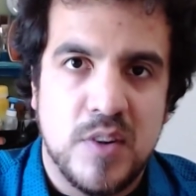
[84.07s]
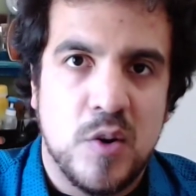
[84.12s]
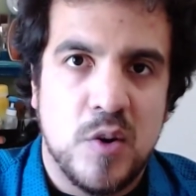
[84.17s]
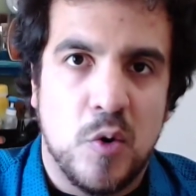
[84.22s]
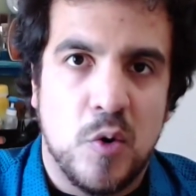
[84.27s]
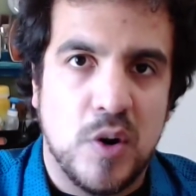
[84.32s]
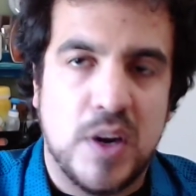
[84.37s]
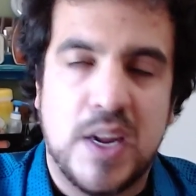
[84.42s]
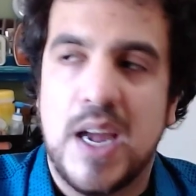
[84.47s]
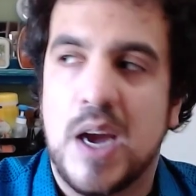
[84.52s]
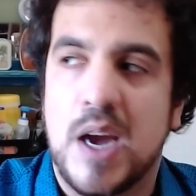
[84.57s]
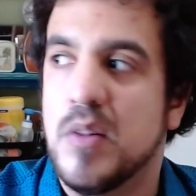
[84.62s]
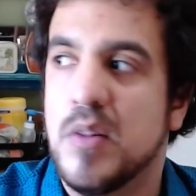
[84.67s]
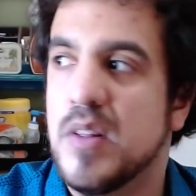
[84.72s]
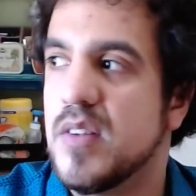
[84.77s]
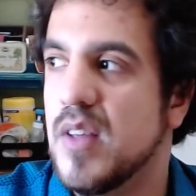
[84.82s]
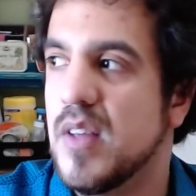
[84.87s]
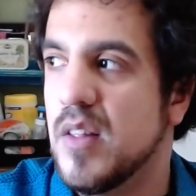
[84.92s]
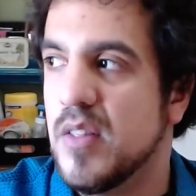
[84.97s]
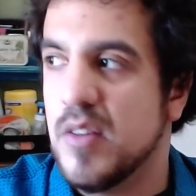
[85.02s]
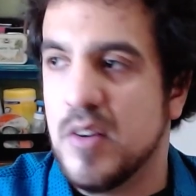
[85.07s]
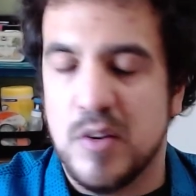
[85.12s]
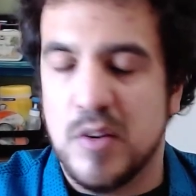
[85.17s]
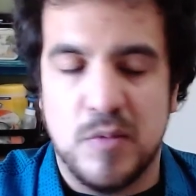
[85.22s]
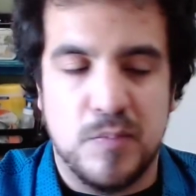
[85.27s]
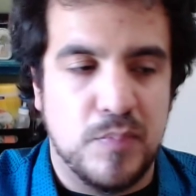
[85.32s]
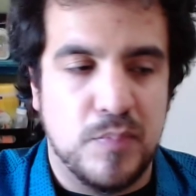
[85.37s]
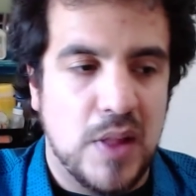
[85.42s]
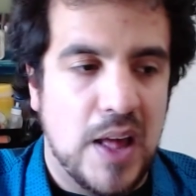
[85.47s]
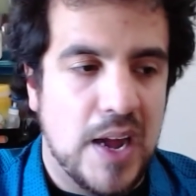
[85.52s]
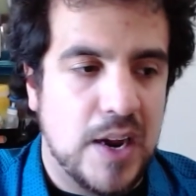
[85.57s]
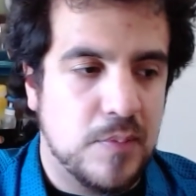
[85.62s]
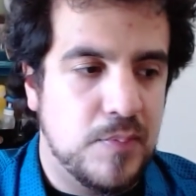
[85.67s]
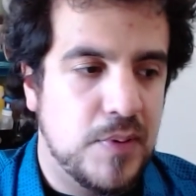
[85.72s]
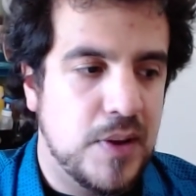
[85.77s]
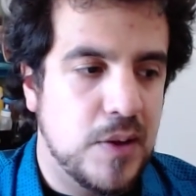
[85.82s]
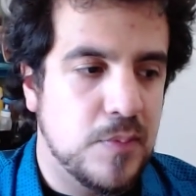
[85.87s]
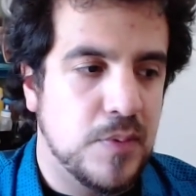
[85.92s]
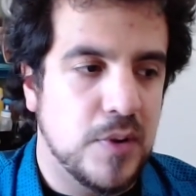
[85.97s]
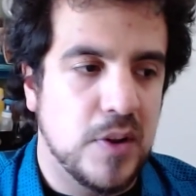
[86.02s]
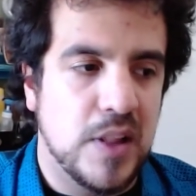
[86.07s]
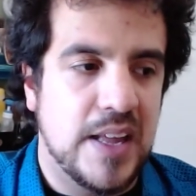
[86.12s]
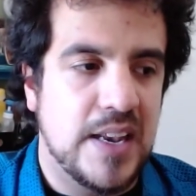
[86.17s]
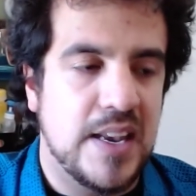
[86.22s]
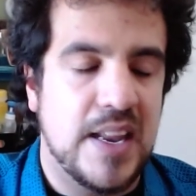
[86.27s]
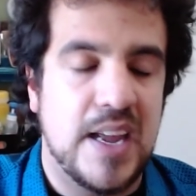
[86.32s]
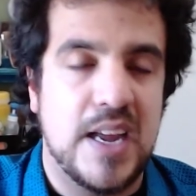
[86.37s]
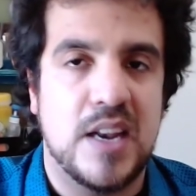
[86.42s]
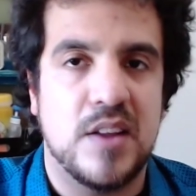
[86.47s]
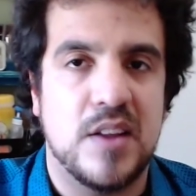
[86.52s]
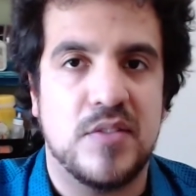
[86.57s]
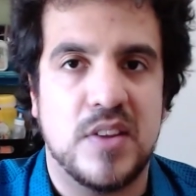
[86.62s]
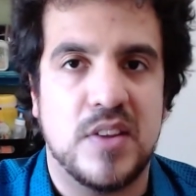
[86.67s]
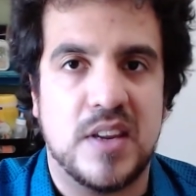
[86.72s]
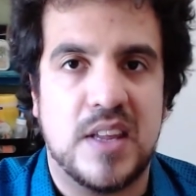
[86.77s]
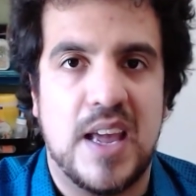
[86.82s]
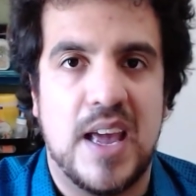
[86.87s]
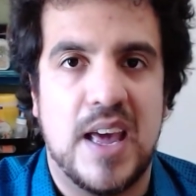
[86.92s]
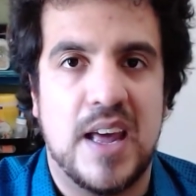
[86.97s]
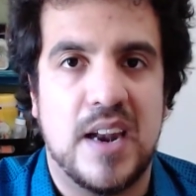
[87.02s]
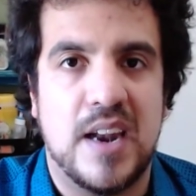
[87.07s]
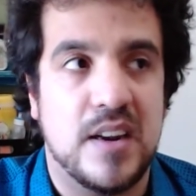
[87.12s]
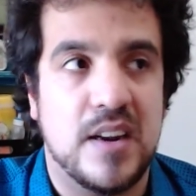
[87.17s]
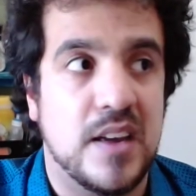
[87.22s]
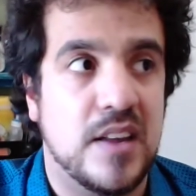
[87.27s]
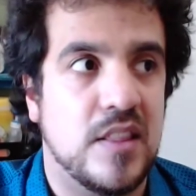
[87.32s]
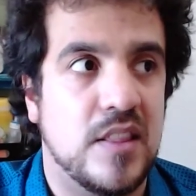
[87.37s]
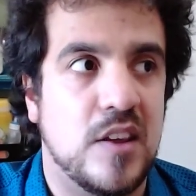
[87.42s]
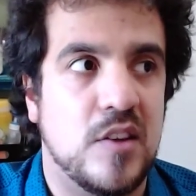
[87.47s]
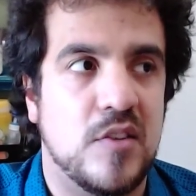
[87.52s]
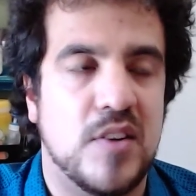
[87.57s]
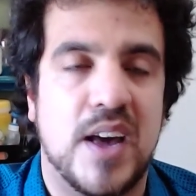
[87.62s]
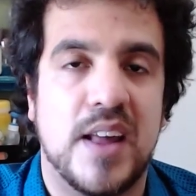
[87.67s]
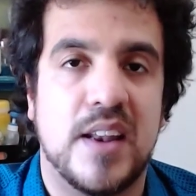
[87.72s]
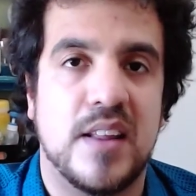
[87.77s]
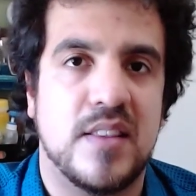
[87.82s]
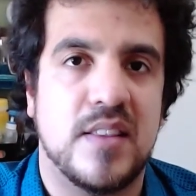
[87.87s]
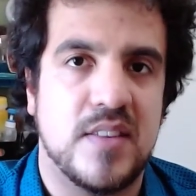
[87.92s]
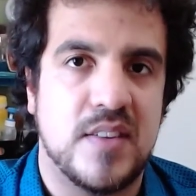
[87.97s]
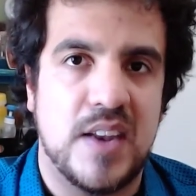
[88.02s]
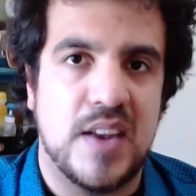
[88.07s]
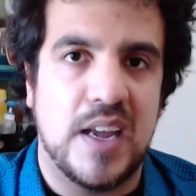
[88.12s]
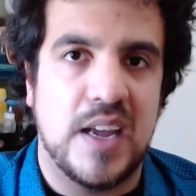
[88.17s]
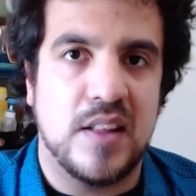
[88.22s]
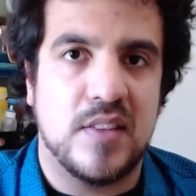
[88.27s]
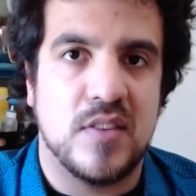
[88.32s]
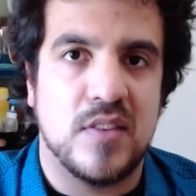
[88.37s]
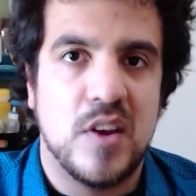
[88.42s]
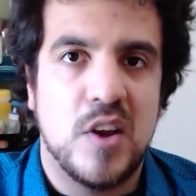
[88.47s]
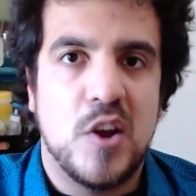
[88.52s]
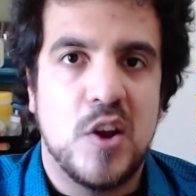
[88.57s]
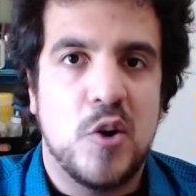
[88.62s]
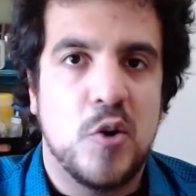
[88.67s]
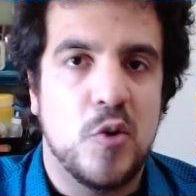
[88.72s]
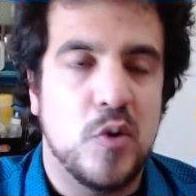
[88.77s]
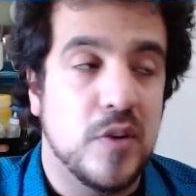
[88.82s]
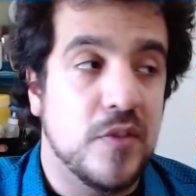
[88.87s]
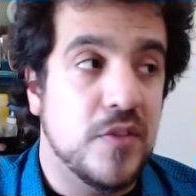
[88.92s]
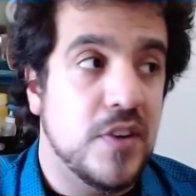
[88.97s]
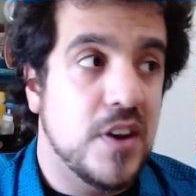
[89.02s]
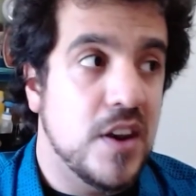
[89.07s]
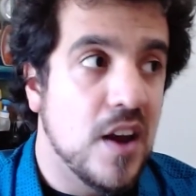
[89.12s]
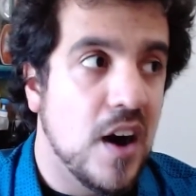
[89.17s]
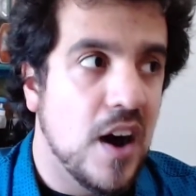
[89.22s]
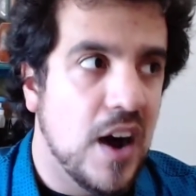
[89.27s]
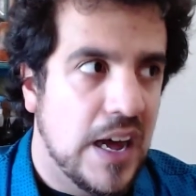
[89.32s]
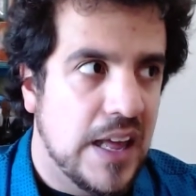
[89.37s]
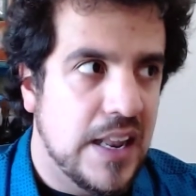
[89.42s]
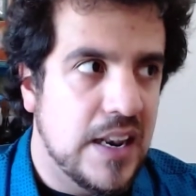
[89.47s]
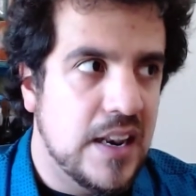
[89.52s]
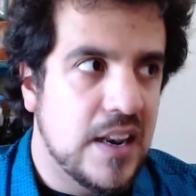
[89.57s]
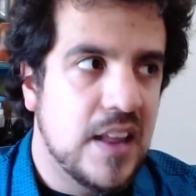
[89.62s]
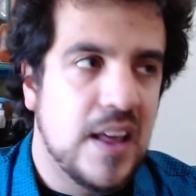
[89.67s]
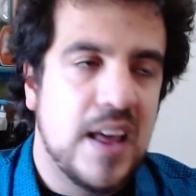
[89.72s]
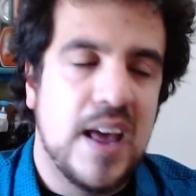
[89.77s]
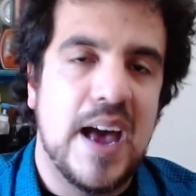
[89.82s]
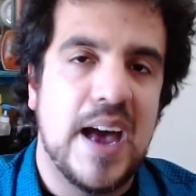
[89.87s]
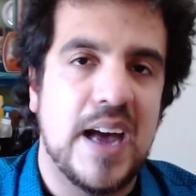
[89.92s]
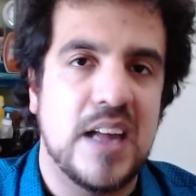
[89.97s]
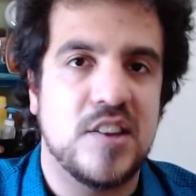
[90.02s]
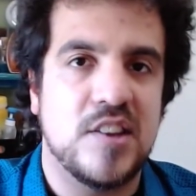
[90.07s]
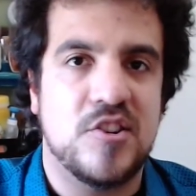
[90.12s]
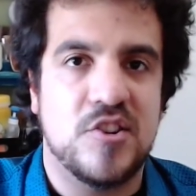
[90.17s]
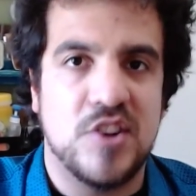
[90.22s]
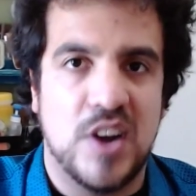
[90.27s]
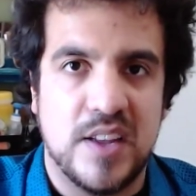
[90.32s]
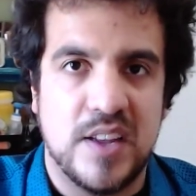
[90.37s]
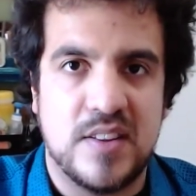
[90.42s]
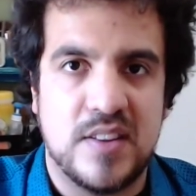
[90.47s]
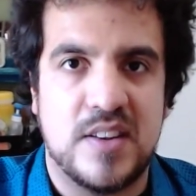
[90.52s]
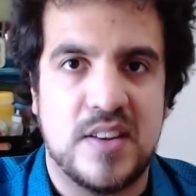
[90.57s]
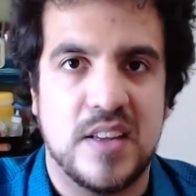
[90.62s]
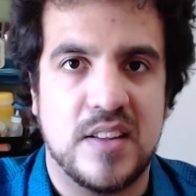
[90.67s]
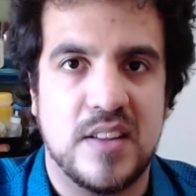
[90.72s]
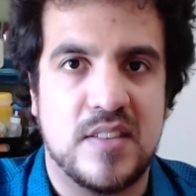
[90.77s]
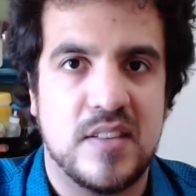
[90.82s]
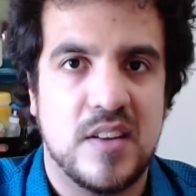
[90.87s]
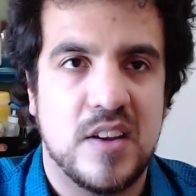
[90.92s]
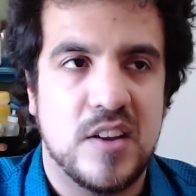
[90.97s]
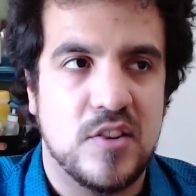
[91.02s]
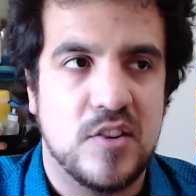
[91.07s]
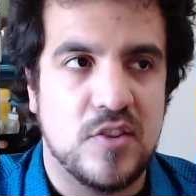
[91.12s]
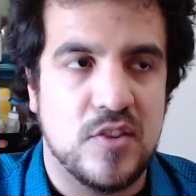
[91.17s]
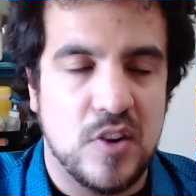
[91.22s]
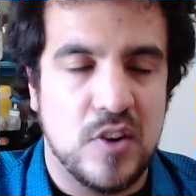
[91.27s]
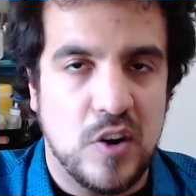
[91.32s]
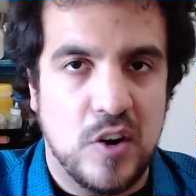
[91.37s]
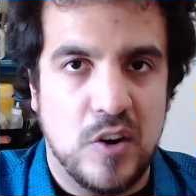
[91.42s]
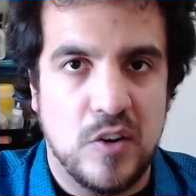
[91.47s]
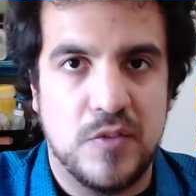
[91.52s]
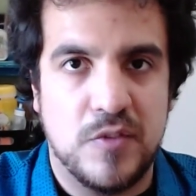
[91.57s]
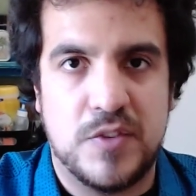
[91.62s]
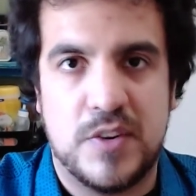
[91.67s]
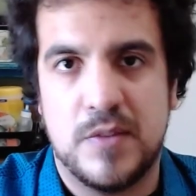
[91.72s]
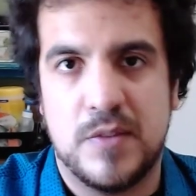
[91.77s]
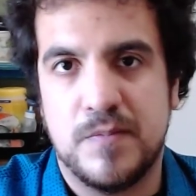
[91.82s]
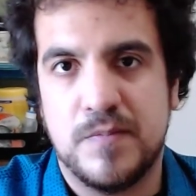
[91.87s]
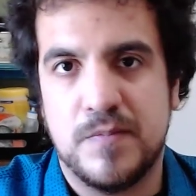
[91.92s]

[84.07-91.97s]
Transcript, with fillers: or countless other black people and natives in Canada and the United States who have not had justice served.